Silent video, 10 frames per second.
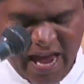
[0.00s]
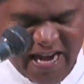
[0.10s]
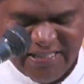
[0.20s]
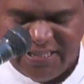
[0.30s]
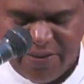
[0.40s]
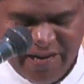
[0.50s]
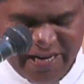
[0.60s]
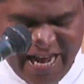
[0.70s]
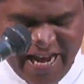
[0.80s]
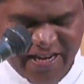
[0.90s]

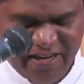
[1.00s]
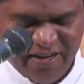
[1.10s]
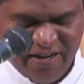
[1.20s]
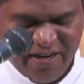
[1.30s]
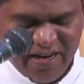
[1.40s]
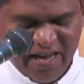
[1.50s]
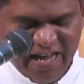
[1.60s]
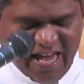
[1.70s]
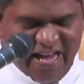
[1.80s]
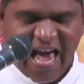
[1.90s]
8:17,
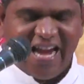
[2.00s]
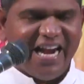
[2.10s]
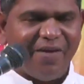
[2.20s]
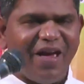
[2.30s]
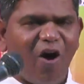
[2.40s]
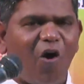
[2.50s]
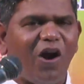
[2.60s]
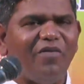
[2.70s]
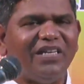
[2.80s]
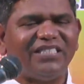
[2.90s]
he carried away
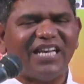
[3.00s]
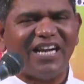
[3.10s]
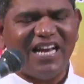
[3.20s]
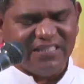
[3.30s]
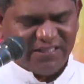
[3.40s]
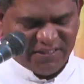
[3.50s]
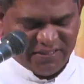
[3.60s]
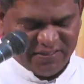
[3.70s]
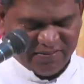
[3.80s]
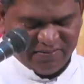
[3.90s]
all our sickness.
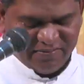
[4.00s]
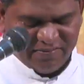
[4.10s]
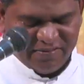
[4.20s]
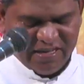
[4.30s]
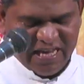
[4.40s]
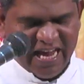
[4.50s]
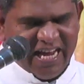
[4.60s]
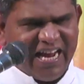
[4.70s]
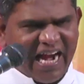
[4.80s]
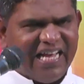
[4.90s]

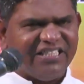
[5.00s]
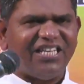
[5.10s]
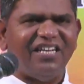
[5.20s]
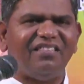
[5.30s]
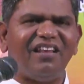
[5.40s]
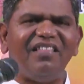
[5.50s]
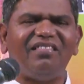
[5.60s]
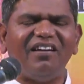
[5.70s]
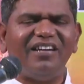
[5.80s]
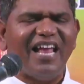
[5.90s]
In Galatians
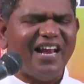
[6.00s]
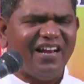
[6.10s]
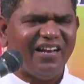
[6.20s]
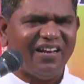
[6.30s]
3:13,